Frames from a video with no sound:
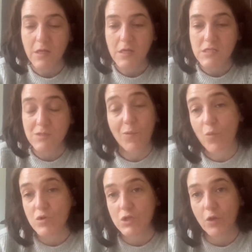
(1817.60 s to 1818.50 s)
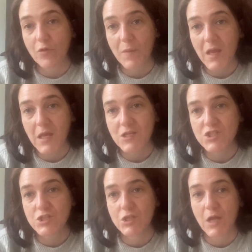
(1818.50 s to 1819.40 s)
So we walked along the
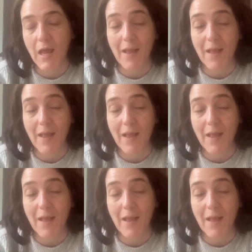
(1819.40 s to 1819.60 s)
beach,